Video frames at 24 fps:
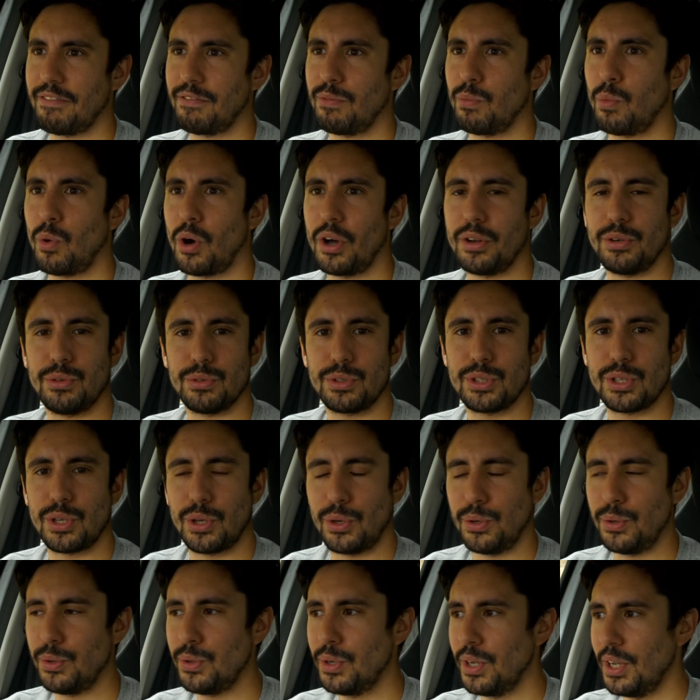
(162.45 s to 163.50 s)
one or
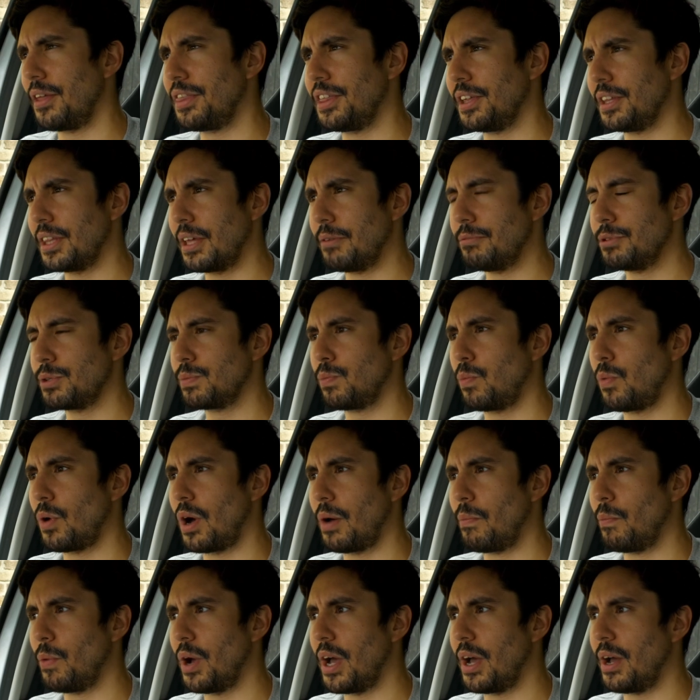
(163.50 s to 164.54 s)
two. I think there was
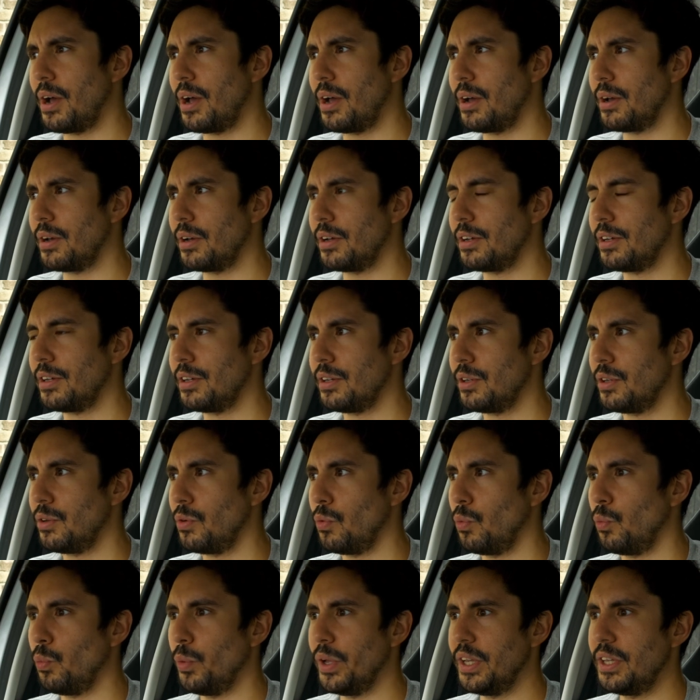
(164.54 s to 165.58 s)
one where
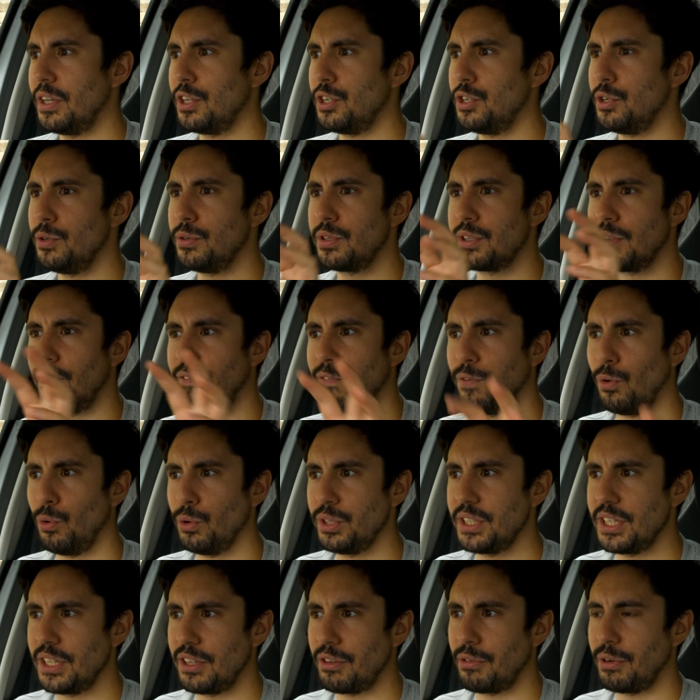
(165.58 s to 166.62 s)
we could use the
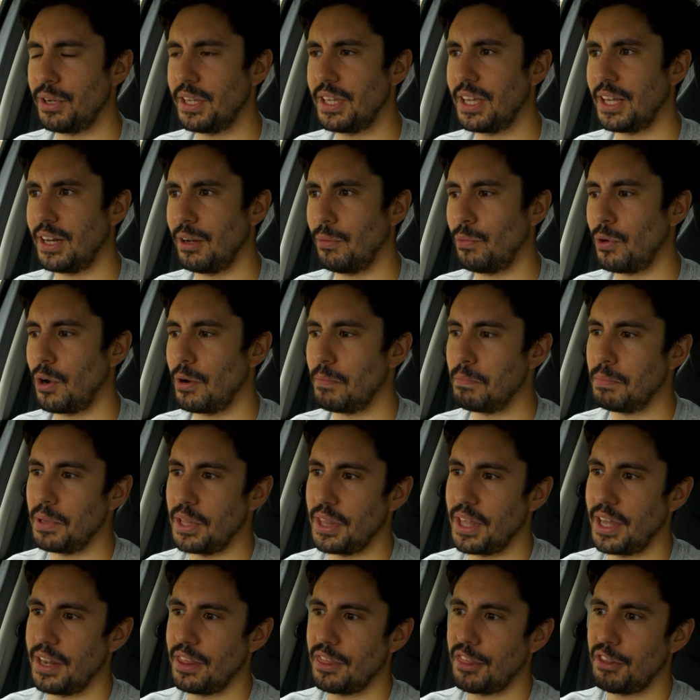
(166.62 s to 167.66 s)
43 kilowatt, but
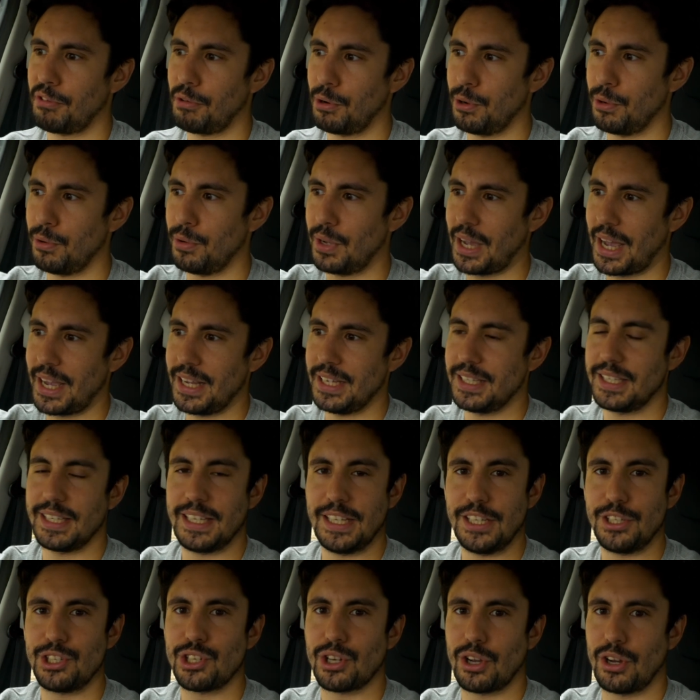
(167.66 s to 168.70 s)
then through
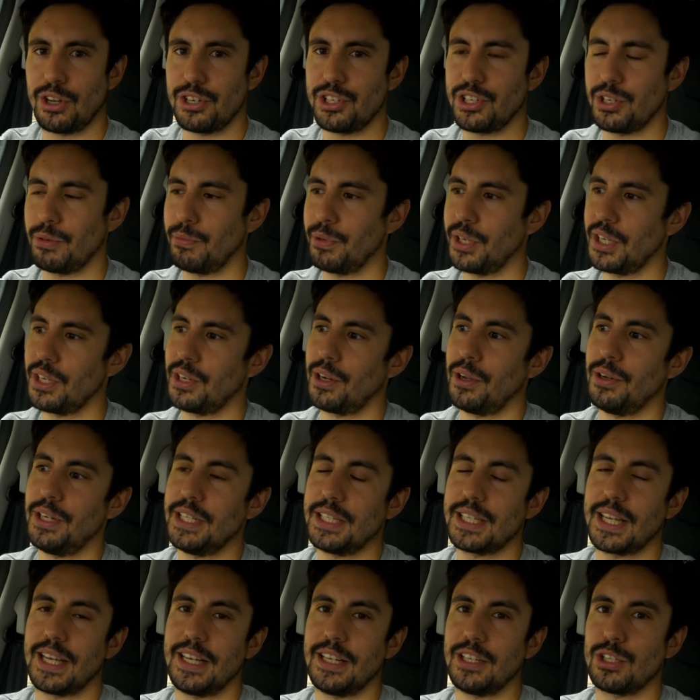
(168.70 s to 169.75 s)
AC charging, we can only
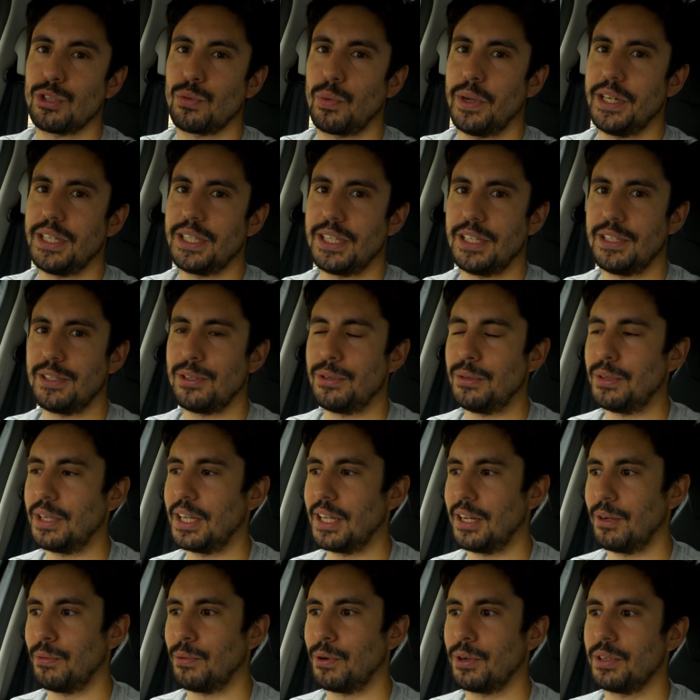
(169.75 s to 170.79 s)
take 22
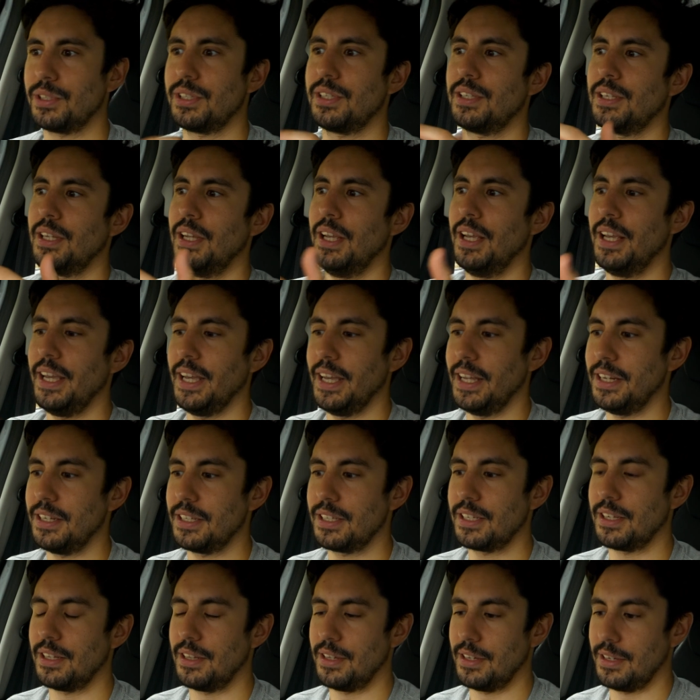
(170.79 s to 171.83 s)
kilowatts
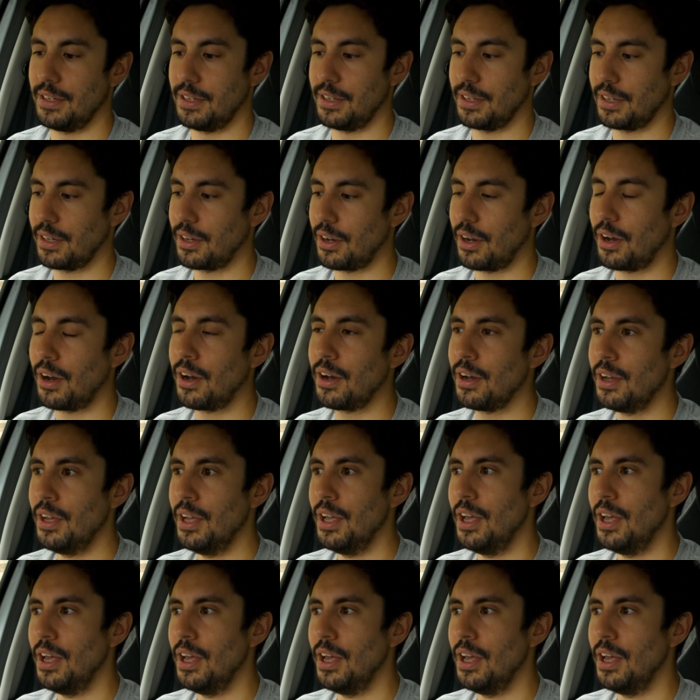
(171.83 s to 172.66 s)
into the car.